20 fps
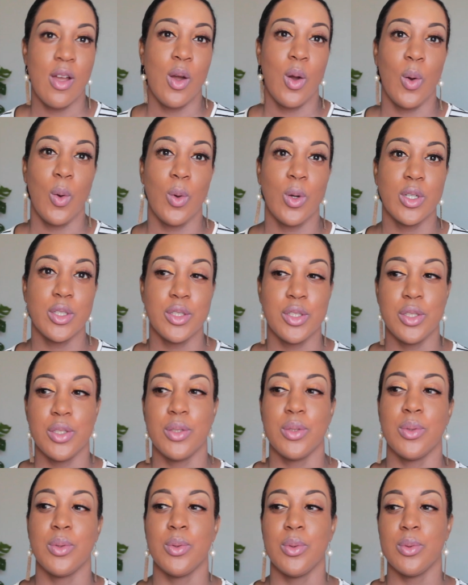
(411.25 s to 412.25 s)
or
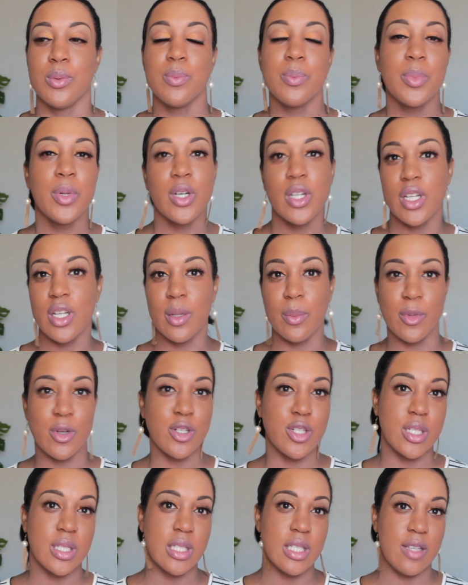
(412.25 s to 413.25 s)
to put in an
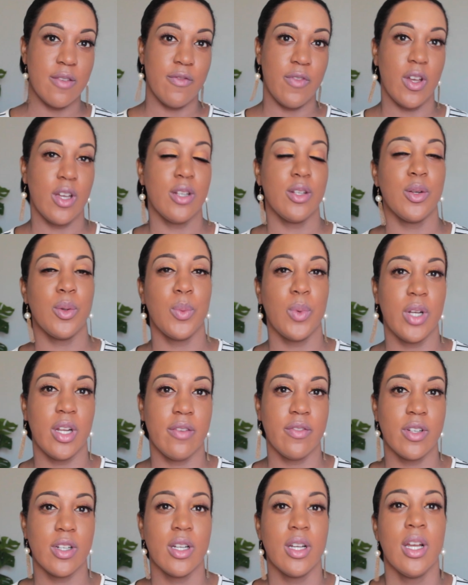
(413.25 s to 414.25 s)
emergency fund or
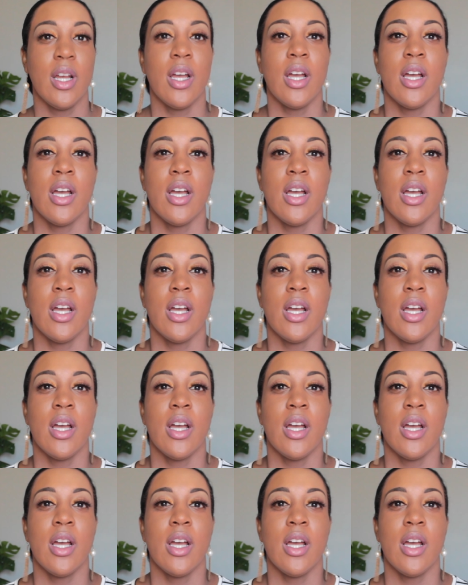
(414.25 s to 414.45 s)
whatever.